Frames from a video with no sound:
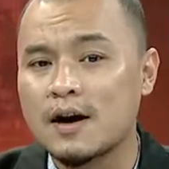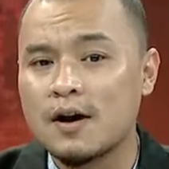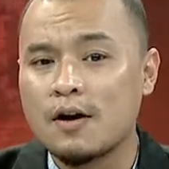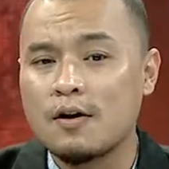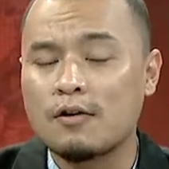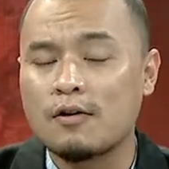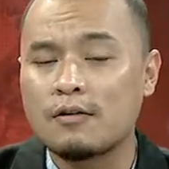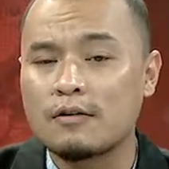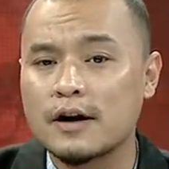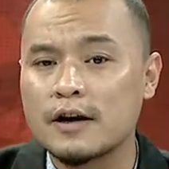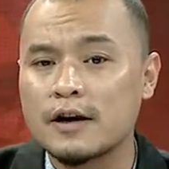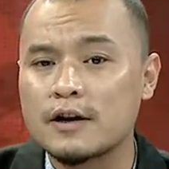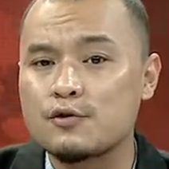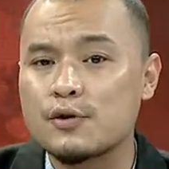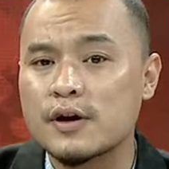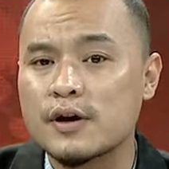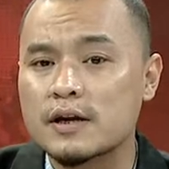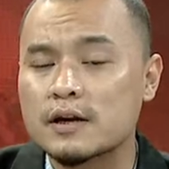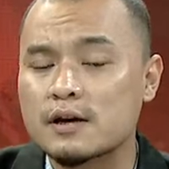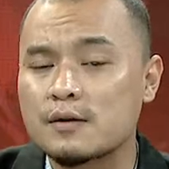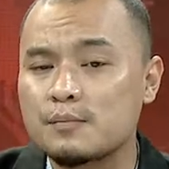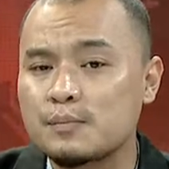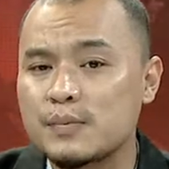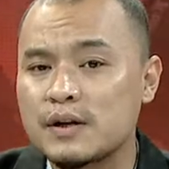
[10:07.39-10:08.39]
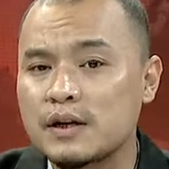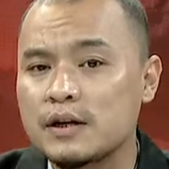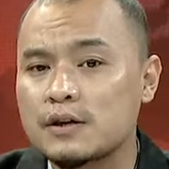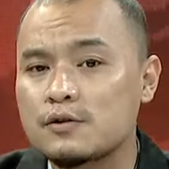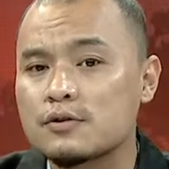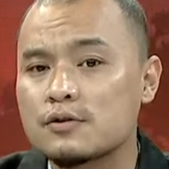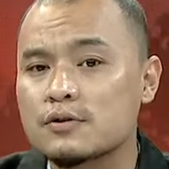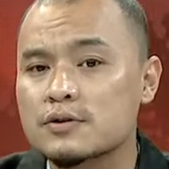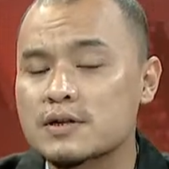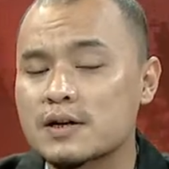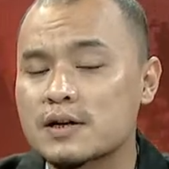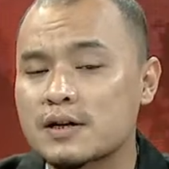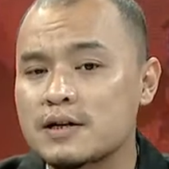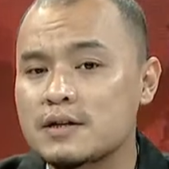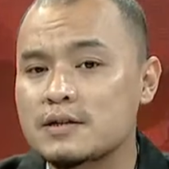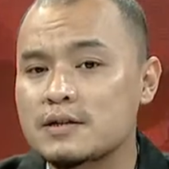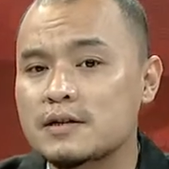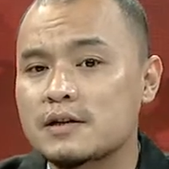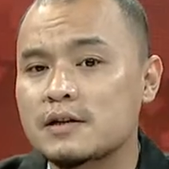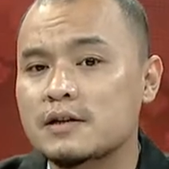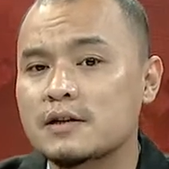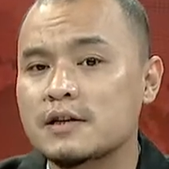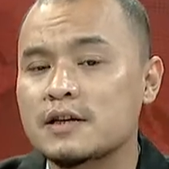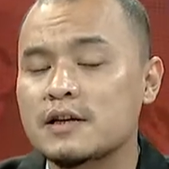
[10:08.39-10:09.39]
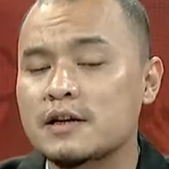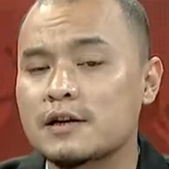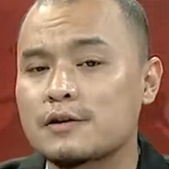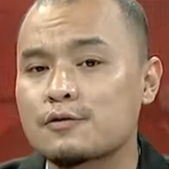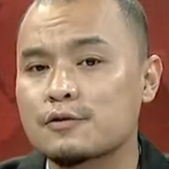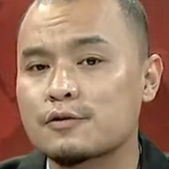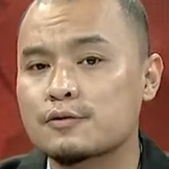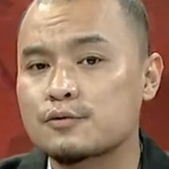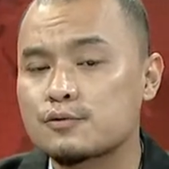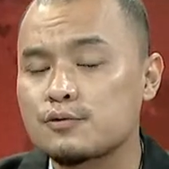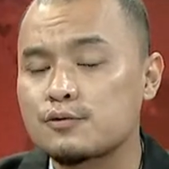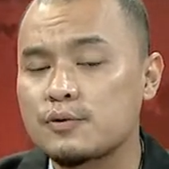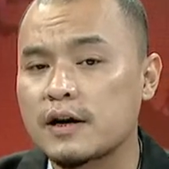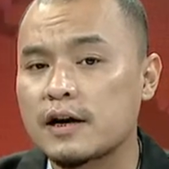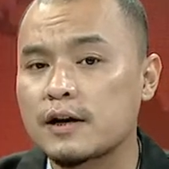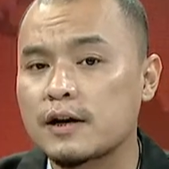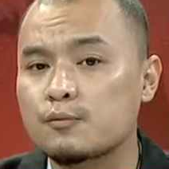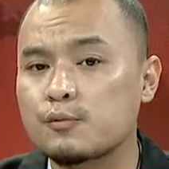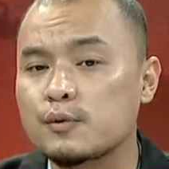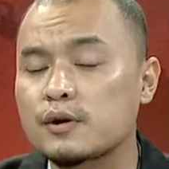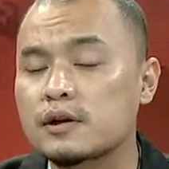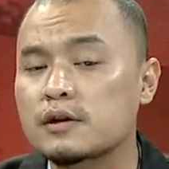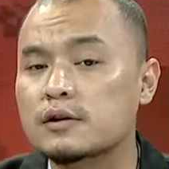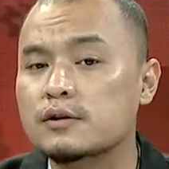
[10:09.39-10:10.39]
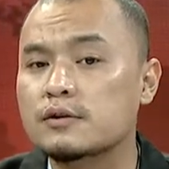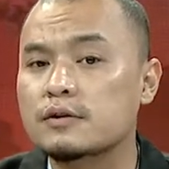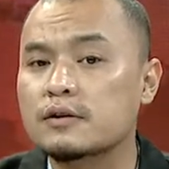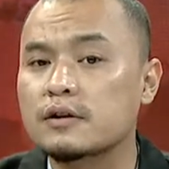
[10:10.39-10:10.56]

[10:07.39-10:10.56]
all right, you can complete your studies in a year or two and we'll